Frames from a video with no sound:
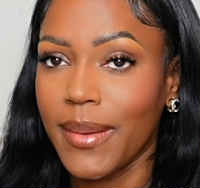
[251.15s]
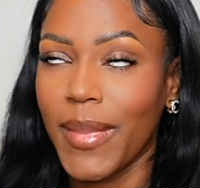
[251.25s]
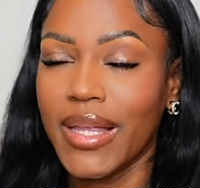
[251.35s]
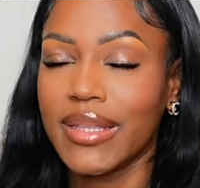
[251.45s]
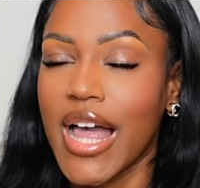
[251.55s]

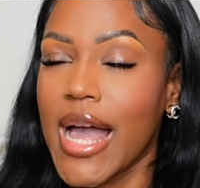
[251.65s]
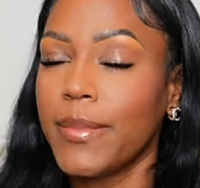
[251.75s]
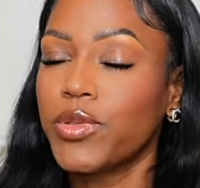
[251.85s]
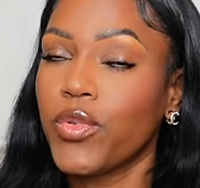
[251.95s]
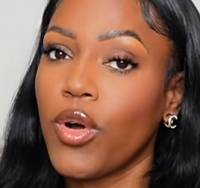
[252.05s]
my
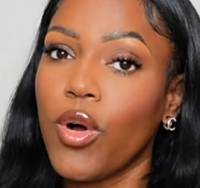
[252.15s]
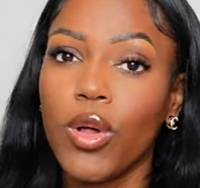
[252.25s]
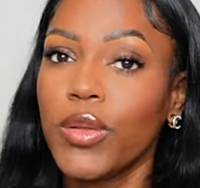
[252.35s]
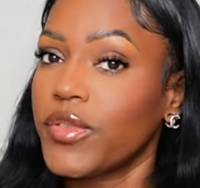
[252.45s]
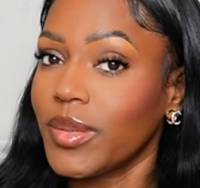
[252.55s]
labs were
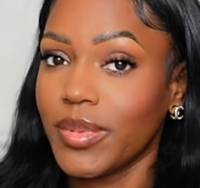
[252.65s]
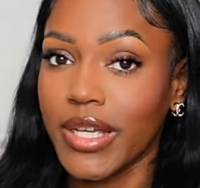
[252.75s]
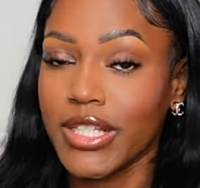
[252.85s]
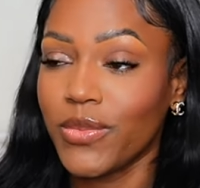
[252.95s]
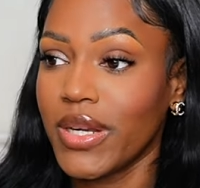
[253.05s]
all over the
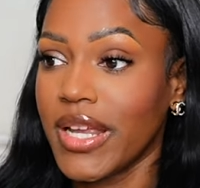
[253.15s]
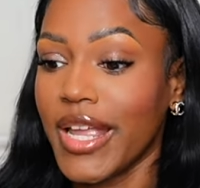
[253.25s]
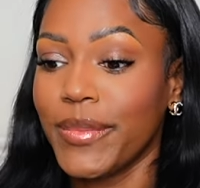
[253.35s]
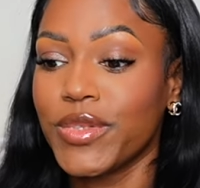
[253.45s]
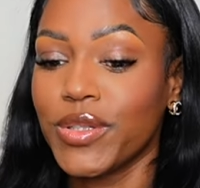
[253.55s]
place when it
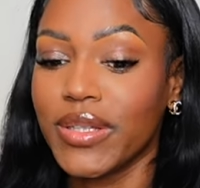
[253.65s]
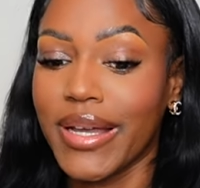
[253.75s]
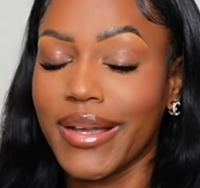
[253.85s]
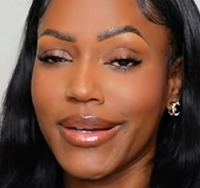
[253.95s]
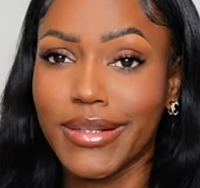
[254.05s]
came to
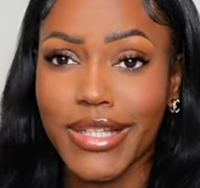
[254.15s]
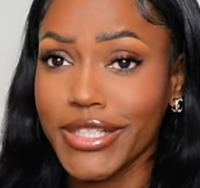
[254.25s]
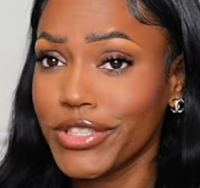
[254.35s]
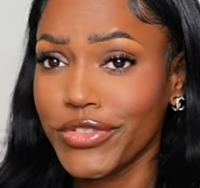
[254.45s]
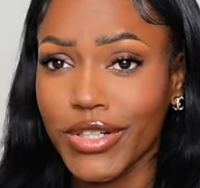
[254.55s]
like
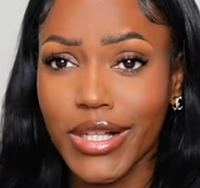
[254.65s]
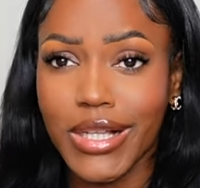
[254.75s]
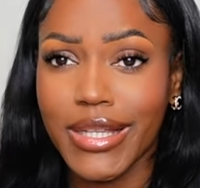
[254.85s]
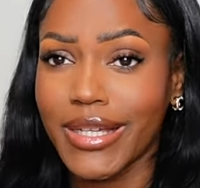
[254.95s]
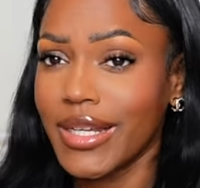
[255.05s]

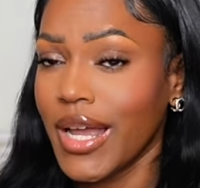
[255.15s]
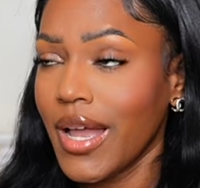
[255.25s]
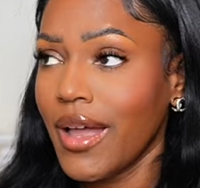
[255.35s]
cholesterol and